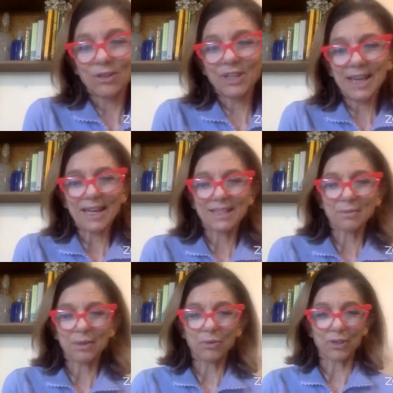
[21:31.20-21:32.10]
connect
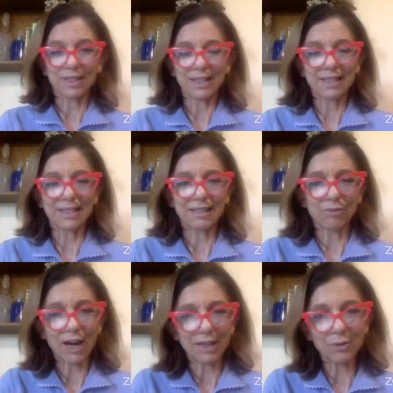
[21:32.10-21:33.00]
with horses and
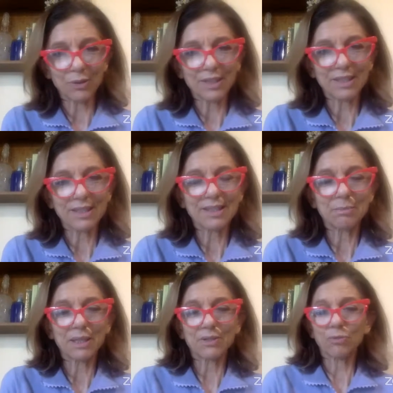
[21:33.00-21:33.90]
ride horses,
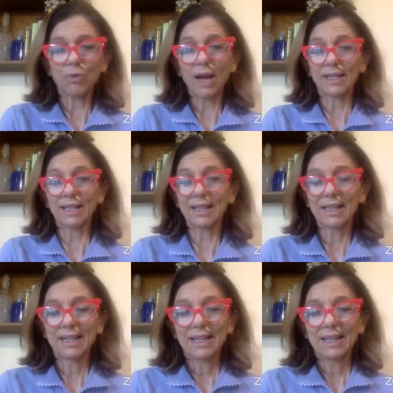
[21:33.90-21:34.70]
because riding